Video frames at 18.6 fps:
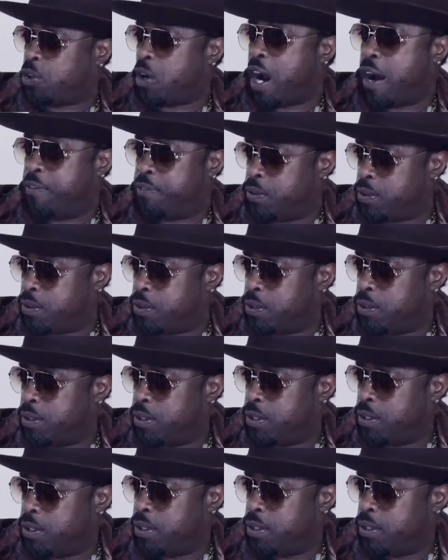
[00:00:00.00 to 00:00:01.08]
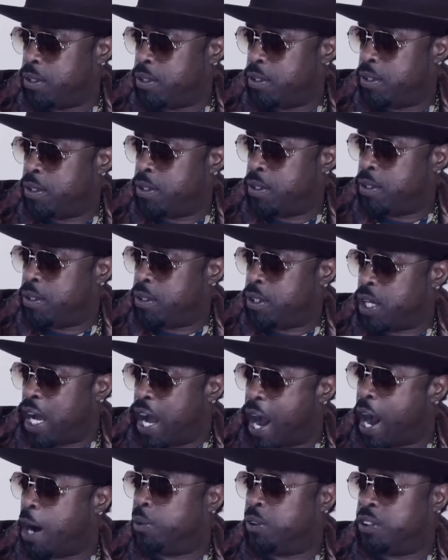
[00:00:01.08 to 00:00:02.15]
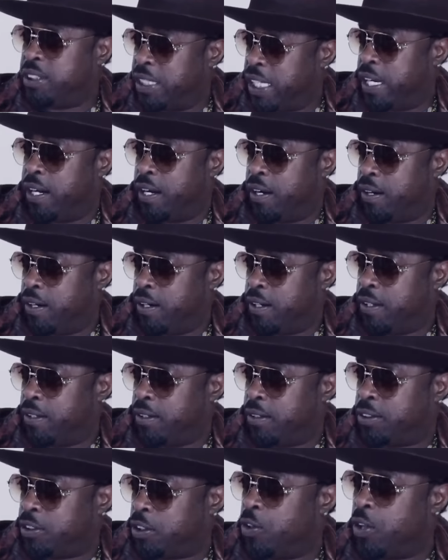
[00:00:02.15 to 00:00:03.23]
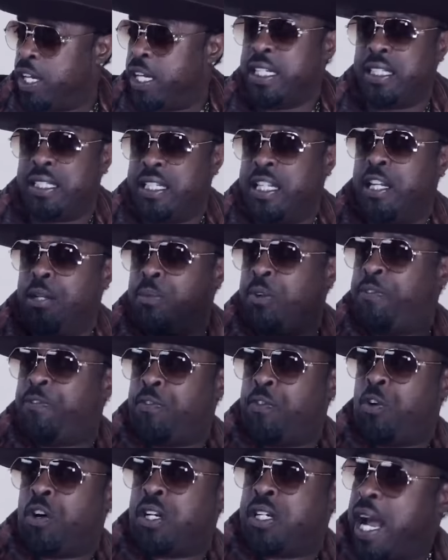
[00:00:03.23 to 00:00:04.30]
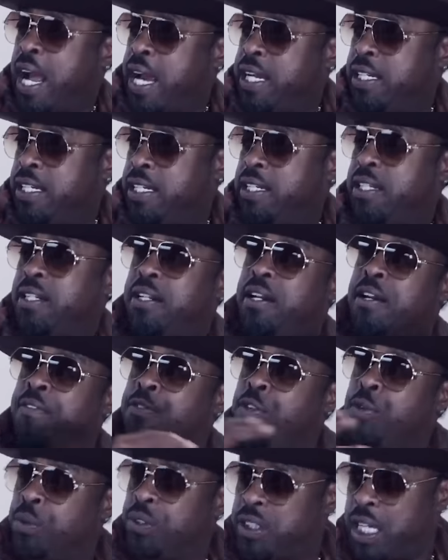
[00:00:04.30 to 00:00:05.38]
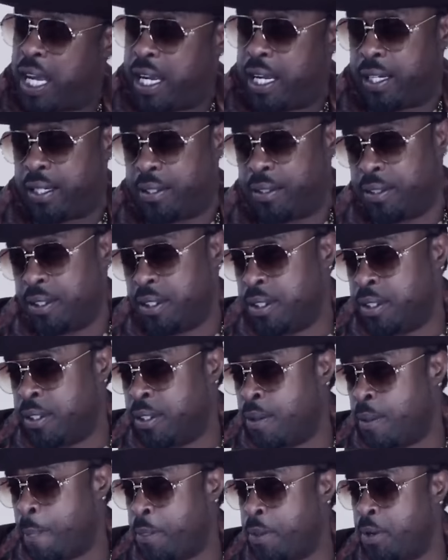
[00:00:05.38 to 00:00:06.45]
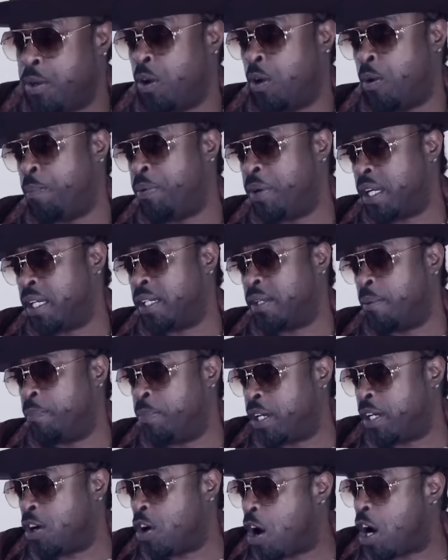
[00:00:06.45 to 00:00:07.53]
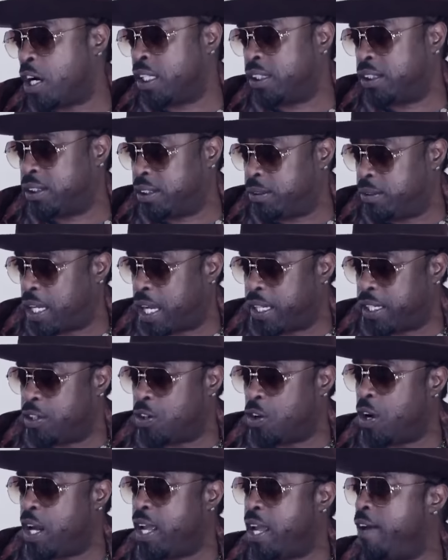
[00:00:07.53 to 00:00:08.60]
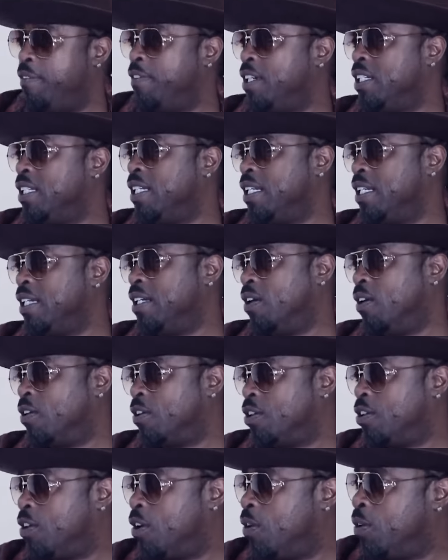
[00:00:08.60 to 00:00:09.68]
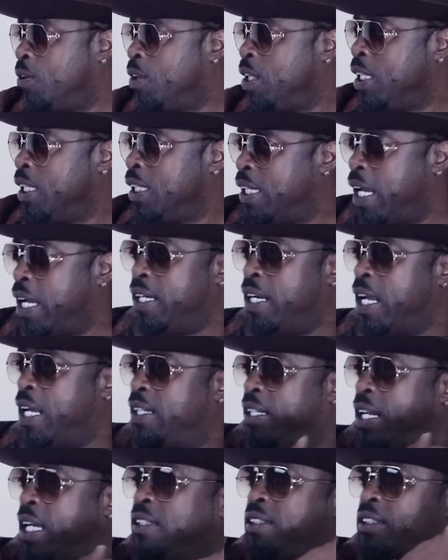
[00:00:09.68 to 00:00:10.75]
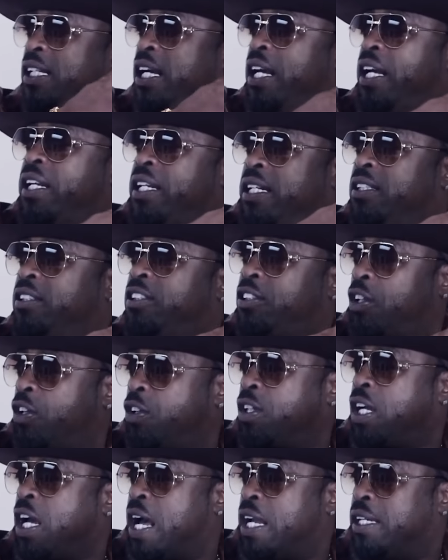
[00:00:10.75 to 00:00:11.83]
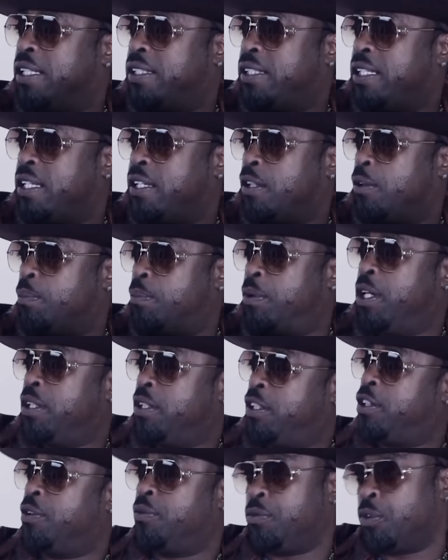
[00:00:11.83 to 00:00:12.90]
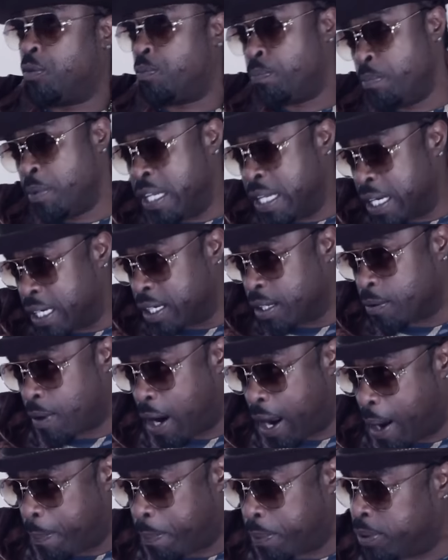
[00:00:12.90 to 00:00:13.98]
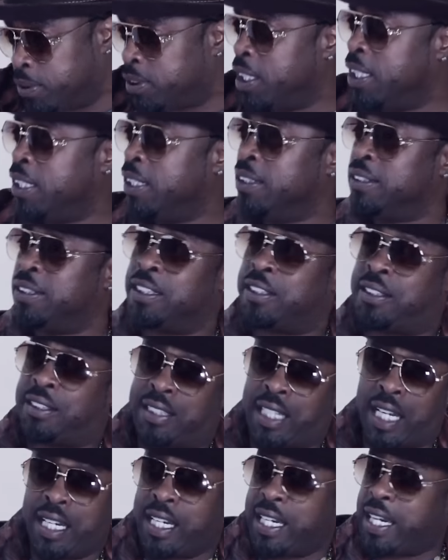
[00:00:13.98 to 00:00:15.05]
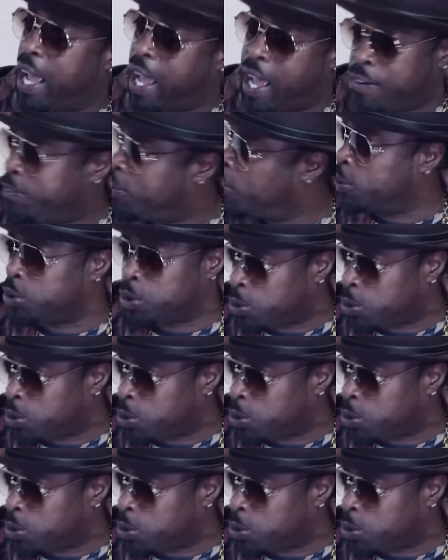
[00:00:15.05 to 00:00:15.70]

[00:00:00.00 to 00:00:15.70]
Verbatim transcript: travel. Hmm. I was there. Okay. So anything before 90, if you was like you know, a big a big artist like you know Heavy D or you know they they they stayed in a certain kind of thing. But the the mega rappers just they didn't have no